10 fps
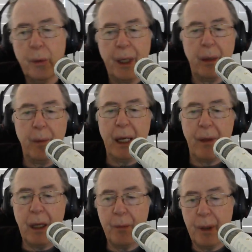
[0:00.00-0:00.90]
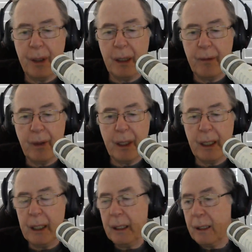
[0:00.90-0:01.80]
we can make that by the end of the
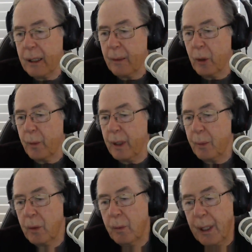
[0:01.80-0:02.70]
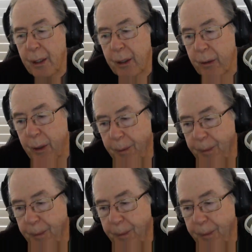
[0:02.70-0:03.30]
day. Come on, people, we can do it.